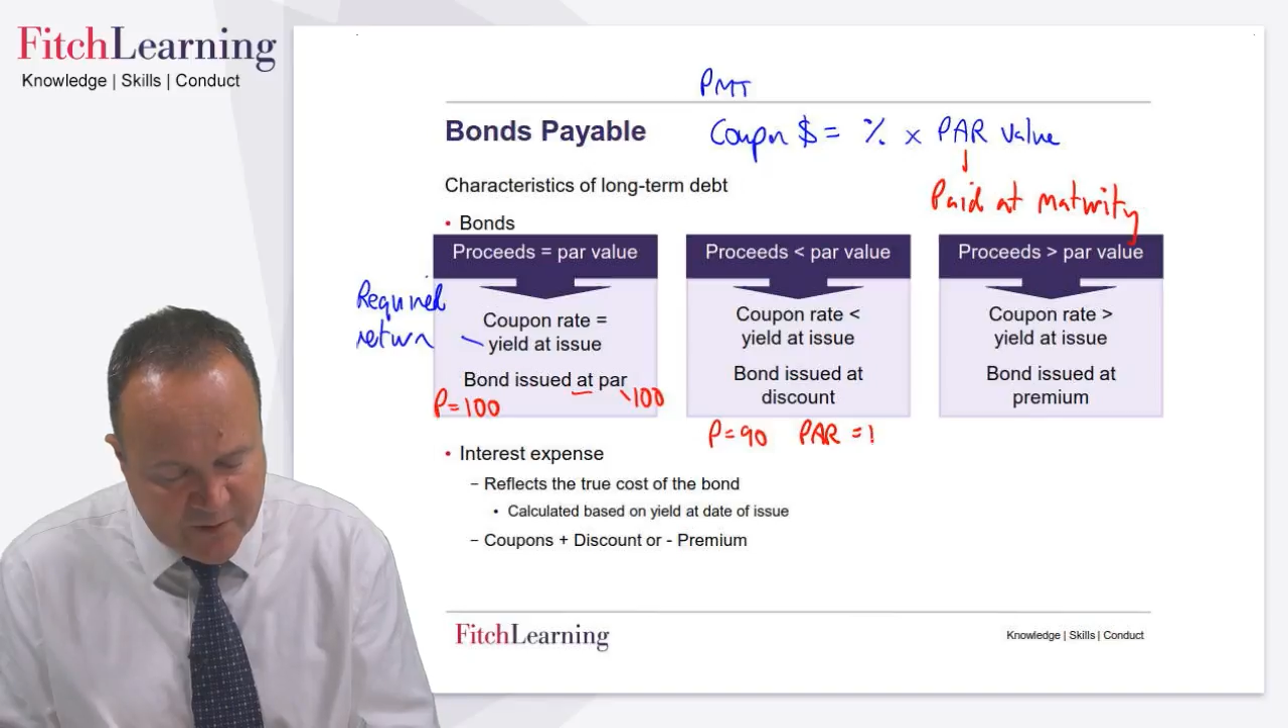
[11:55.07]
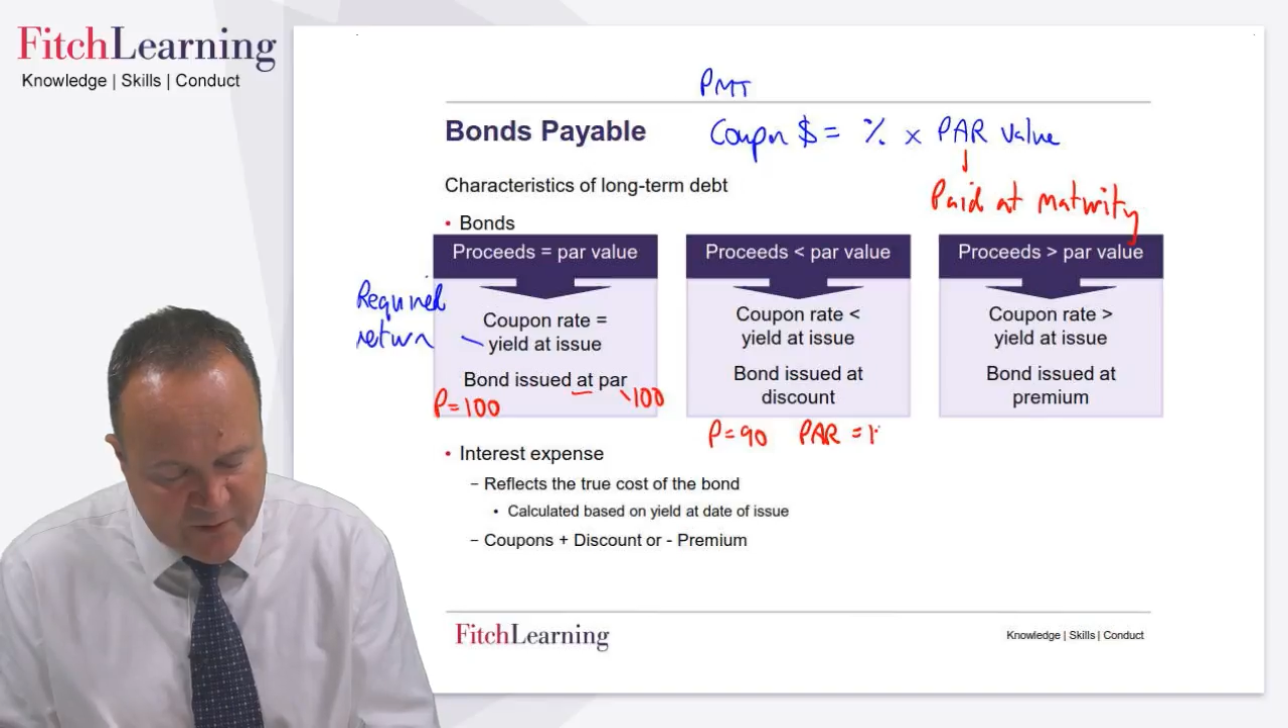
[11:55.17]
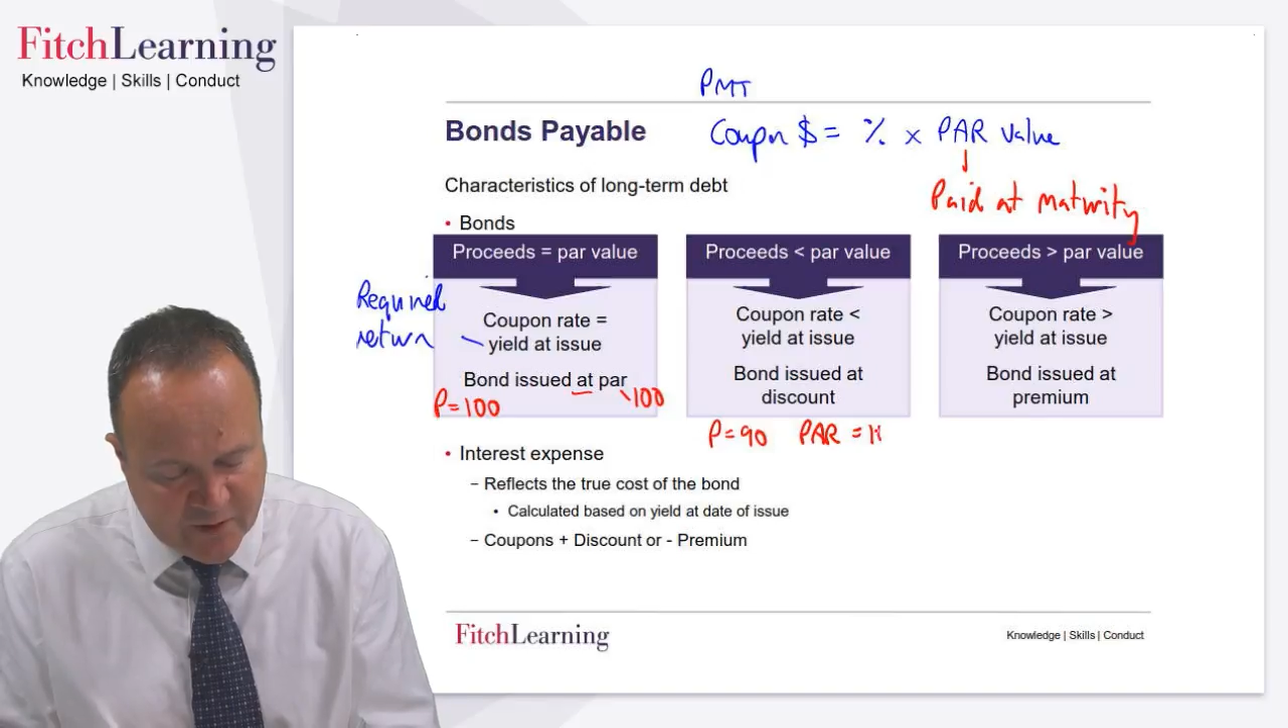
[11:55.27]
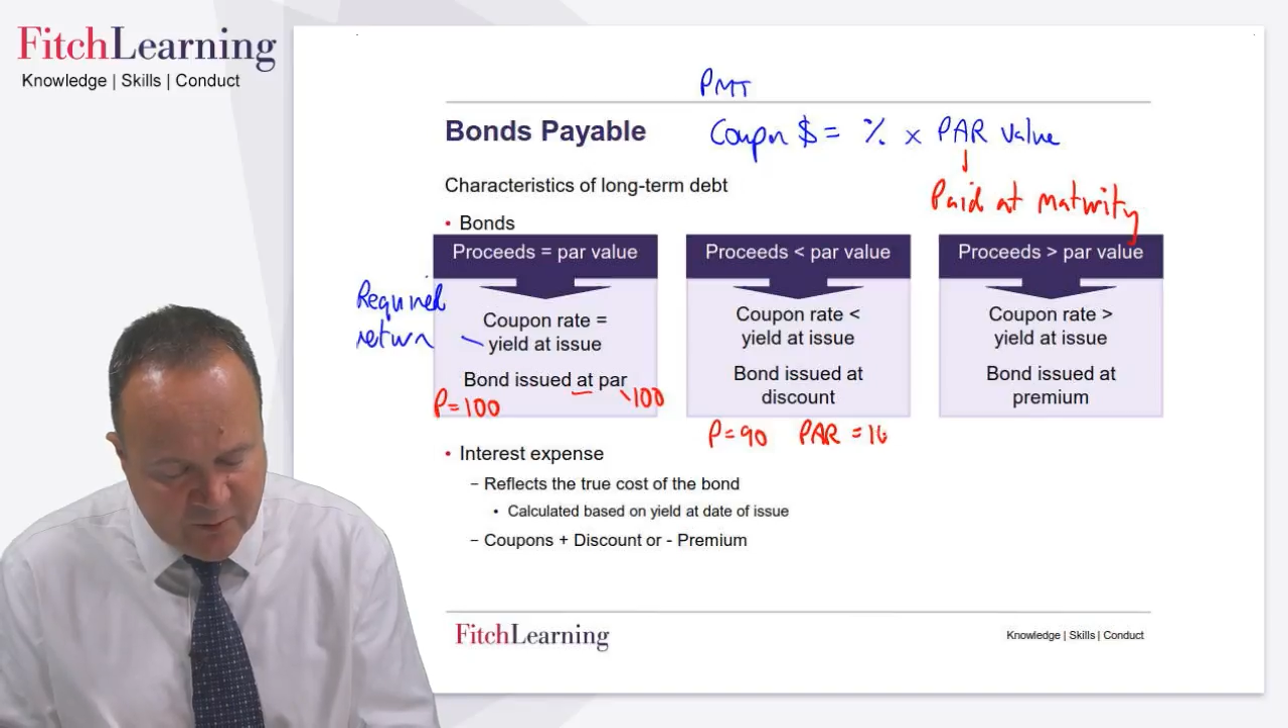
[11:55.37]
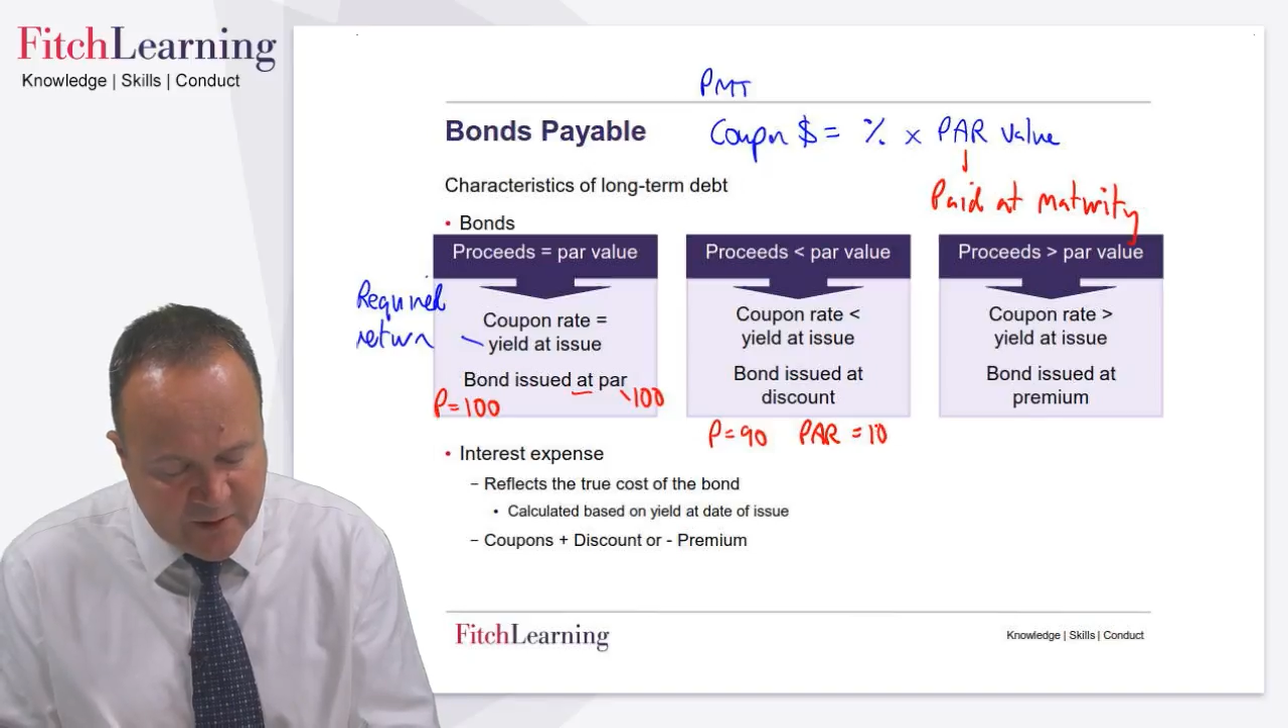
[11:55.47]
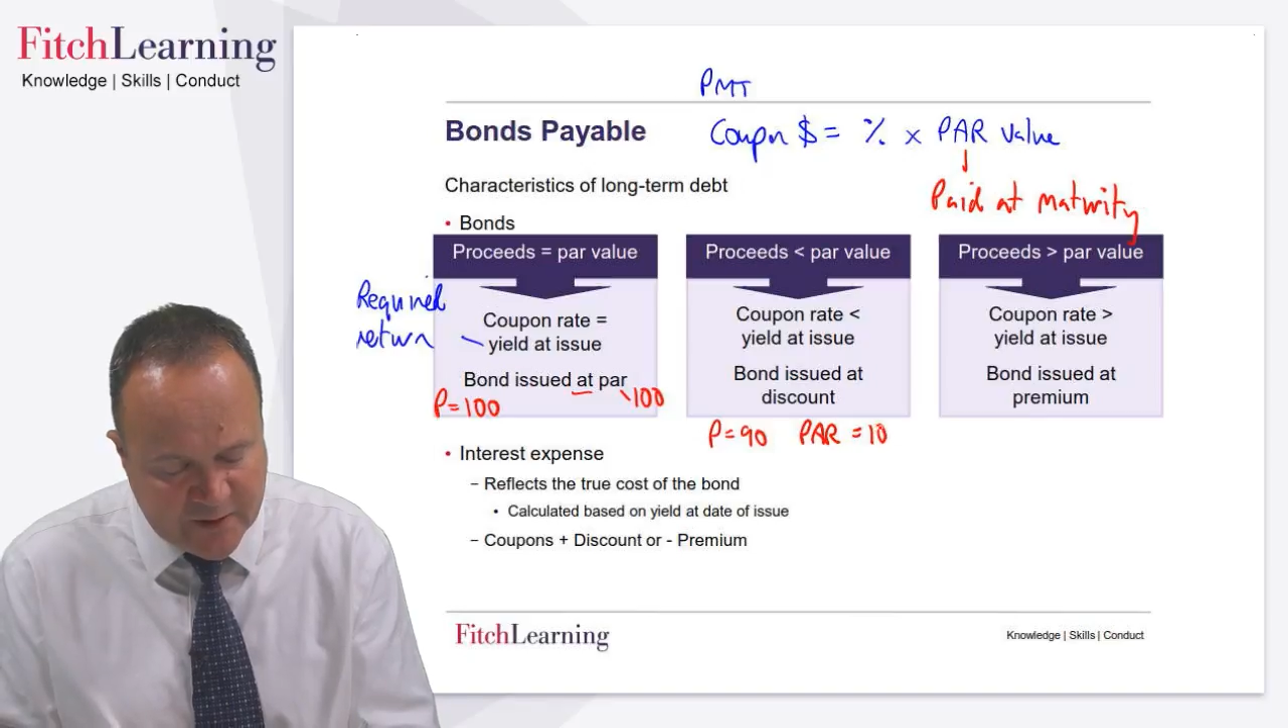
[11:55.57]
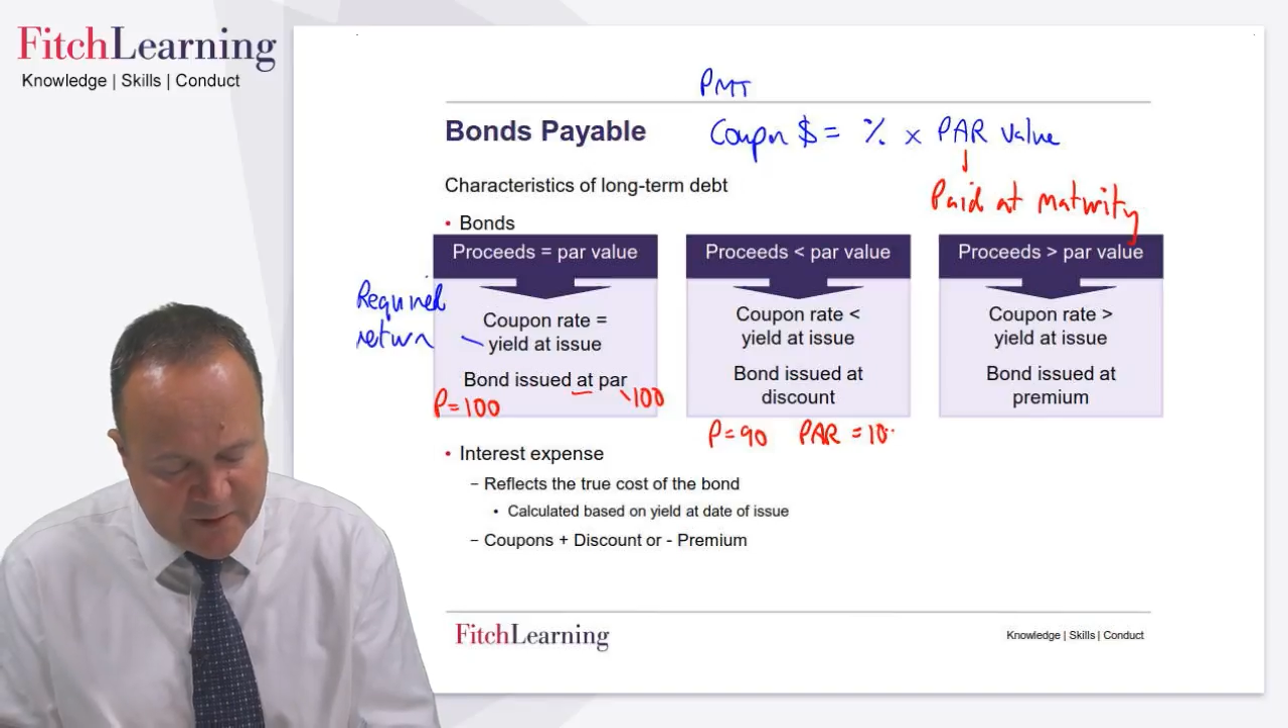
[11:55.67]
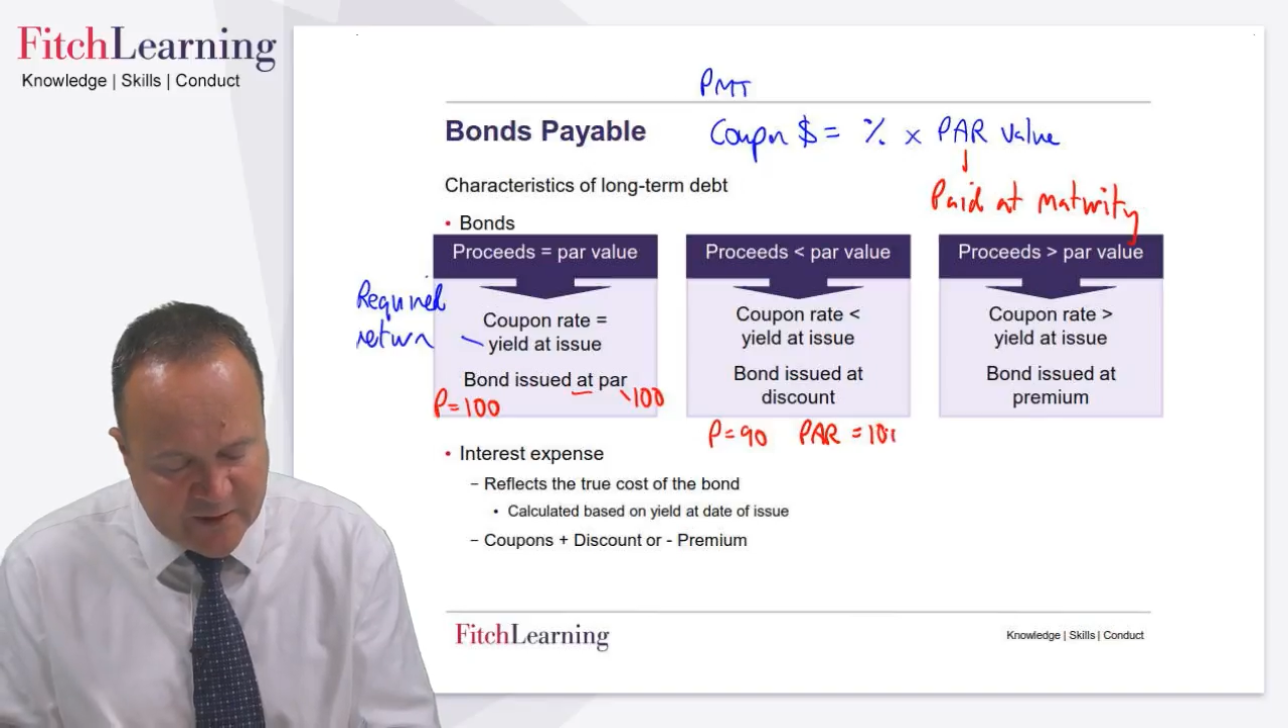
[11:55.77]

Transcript: So in other words, they're